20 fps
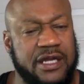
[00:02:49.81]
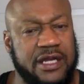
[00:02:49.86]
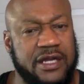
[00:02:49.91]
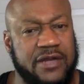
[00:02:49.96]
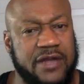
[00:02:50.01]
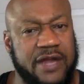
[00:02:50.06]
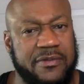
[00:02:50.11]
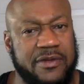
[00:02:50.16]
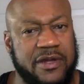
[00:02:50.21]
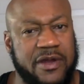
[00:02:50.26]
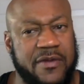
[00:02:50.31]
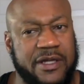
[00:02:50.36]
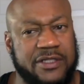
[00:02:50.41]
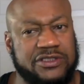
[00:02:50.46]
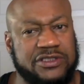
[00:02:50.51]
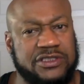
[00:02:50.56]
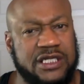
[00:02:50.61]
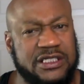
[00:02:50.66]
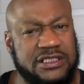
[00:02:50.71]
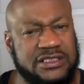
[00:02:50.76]
And you gave me
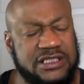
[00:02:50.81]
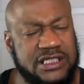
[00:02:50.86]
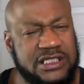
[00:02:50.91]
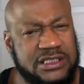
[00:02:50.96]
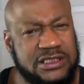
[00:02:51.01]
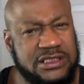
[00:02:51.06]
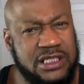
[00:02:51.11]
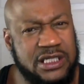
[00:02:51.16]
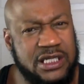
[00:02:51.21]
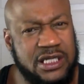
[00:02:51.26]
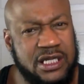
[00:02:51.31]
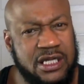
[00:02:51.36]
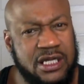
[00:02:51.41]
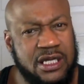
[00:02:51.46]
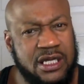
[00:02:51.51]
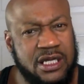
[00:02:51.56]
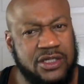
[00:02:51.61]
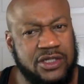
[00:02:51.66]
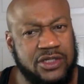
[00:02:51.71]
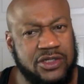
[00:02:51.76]
directions. So is this
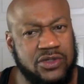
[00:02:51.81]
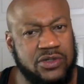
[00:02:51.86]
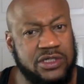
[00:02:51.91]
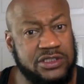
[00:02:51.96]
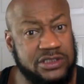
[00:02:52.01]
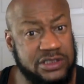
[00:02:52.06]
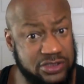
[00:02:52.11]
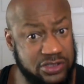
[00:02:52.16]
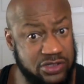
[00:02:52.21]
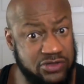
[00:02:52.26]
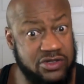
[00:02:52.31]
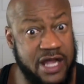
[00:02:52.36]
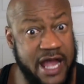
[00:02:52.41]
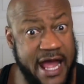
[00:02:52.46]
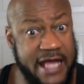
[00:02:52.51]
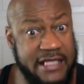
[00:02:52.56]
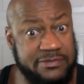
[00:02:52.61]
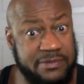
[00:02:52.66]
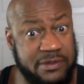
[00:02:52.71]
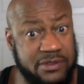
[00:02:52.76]
the unit that you, the
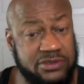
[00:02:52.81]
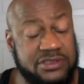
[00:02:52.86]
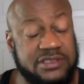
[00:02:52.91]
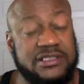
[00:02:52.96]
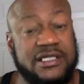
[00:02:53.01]
guy, spoke to?